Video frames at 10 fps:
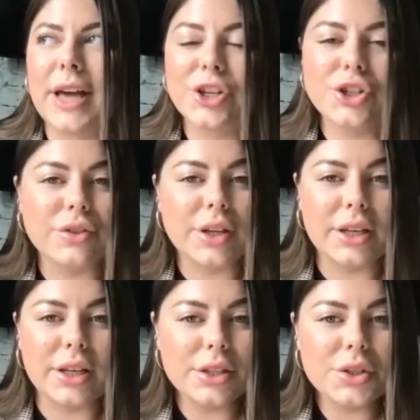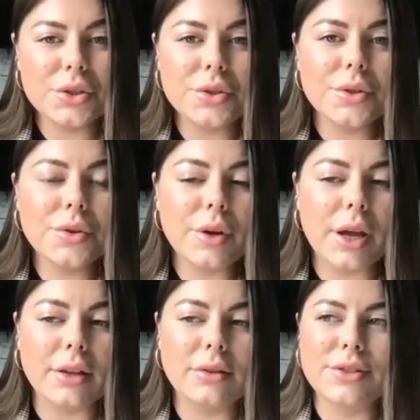action they needed to do
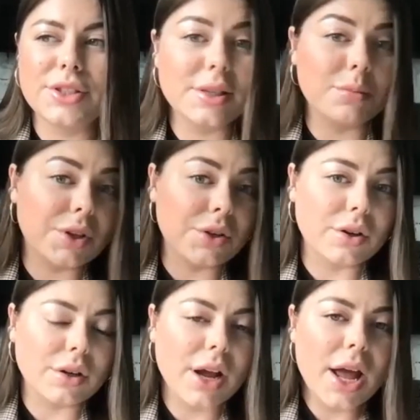and disappear.